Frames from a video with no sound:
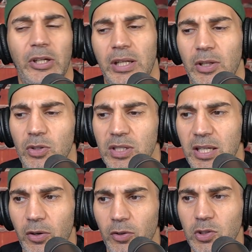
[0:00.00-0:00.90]
good in those,
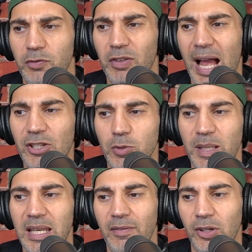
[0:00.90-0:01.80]
you know, those flashes, but
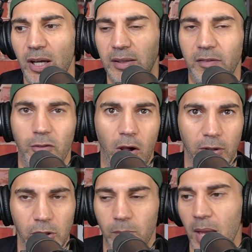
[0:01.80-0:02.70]
he never got the
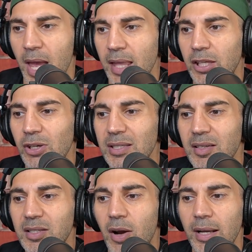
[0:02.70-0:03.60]
volume. There is
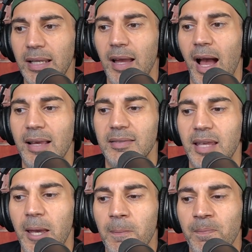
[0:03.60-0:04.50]
a ton of guys
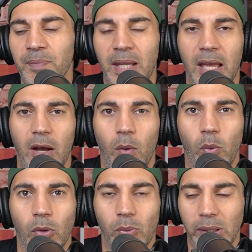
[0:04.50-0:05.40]
that
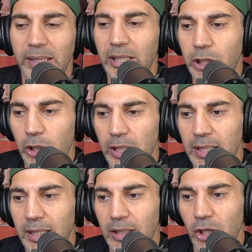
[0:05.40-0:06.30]
were really good
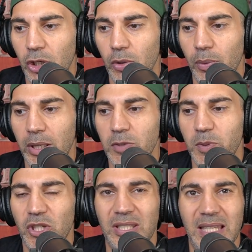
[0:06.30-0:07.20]
in their careers,
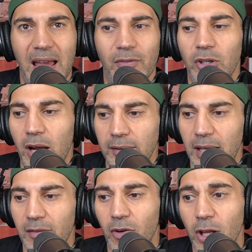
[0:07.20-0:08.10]
but just never got
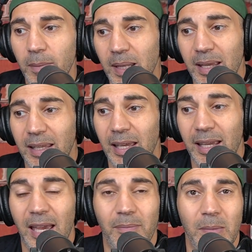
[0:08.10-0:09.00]
that volume. And
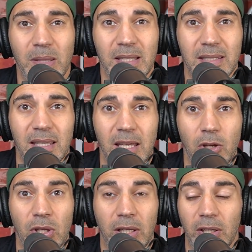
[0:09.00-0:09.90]
again, maybe this is the
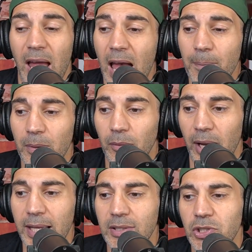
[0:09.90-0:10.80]
year that could happen,
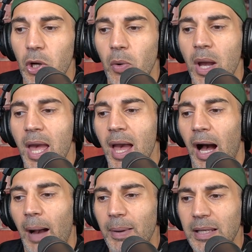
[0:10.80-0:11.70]
right? So
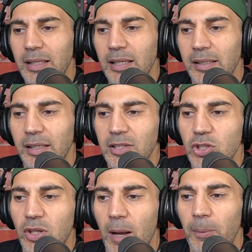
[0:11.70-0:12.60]
I'm going to list
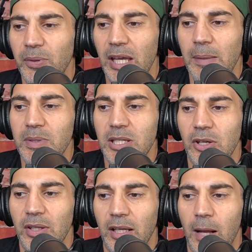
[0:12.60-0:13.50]
you a couple names
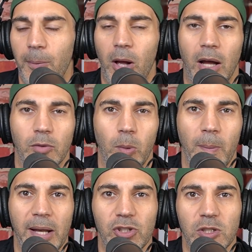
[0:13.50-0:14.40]
here, then a couple honorable
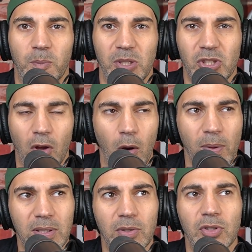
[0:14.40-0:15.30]
mentions, but just
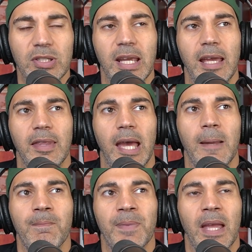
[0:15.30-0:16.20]
always understand
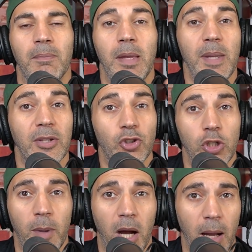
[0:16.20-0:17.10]
that maybe a
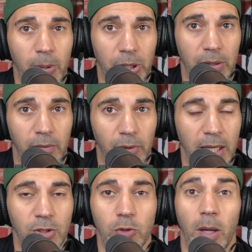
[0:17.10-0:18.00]
Chuba Hubbard,
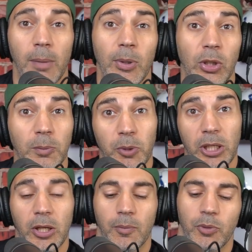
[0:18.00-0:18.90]
right? Chuba Hubbard looks
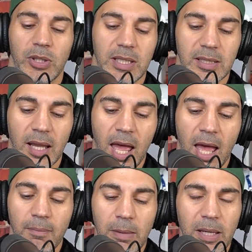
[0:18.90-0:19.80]
pretty good in preseason.
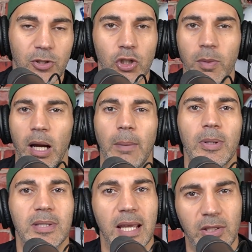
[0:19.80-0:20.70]
Maybe a Chuba
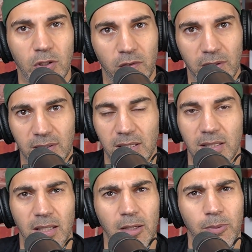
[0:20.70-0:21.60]
Hubbard takes over this
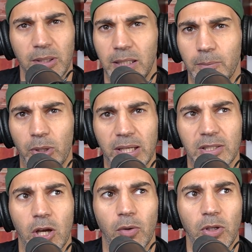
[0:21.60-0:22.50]
season and completely
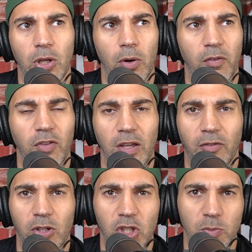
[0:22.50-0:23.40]
breaks out, you know, if, if
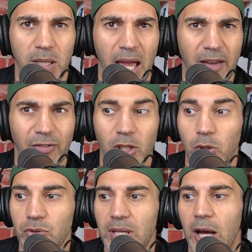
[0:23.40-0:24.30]
Christian McCaffrey
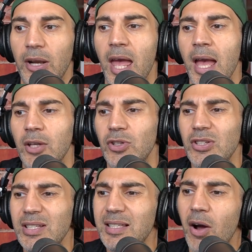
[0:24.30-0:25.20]
goes down. So
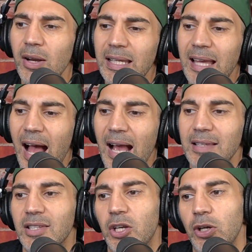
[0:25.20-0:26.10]
there's a ton of
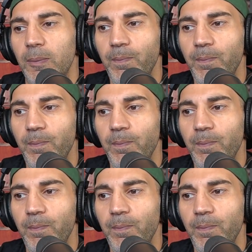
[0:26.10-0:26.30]
guys that could